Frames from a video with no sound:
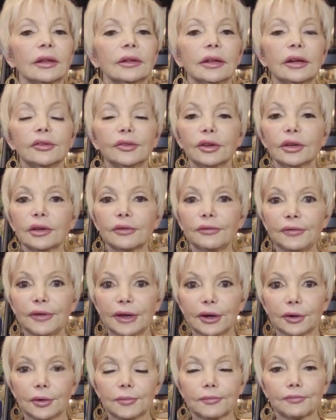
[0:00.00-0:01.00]
Let's look at
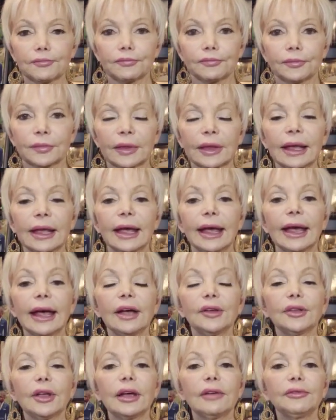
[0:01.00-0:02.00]
fear.
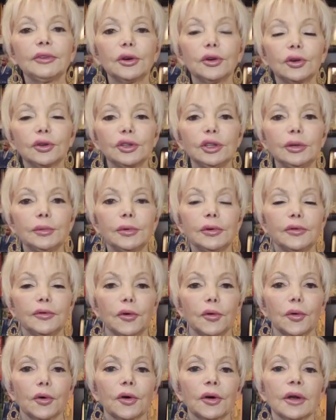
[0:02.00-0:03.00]
As I've told you
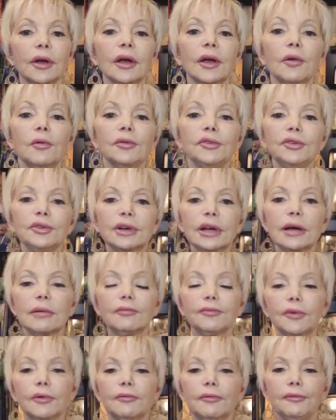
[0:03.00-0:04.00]
before, when you
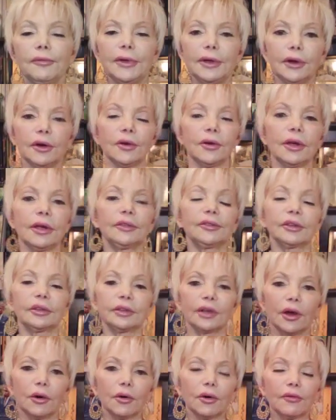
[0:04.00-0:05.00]
come from fear, it's a
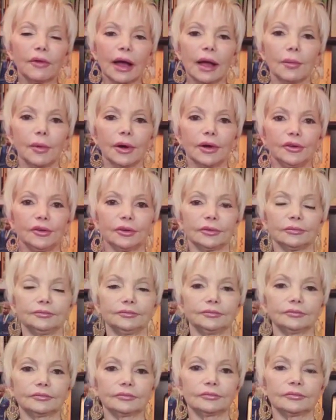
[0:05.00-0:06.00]
lower vibration.
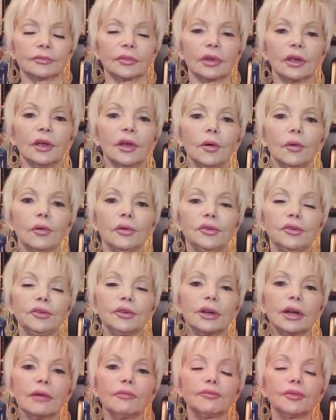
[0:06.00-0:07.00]
When you
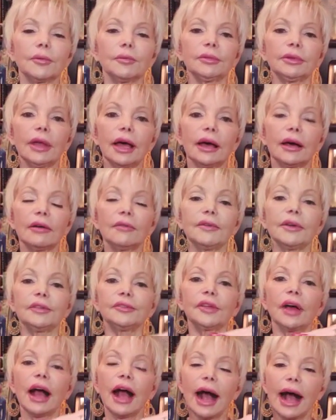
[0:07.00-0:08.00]
come from love,
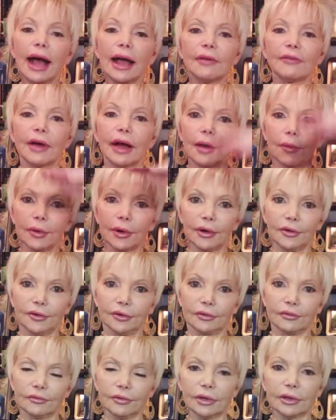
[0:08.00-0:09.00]
it's a high
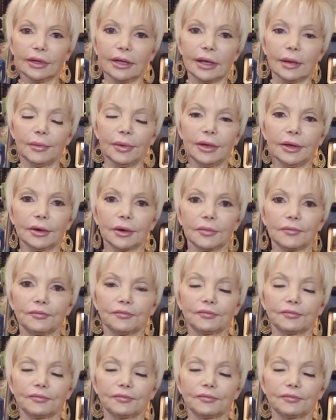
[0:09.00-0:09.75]
vibration, really up here.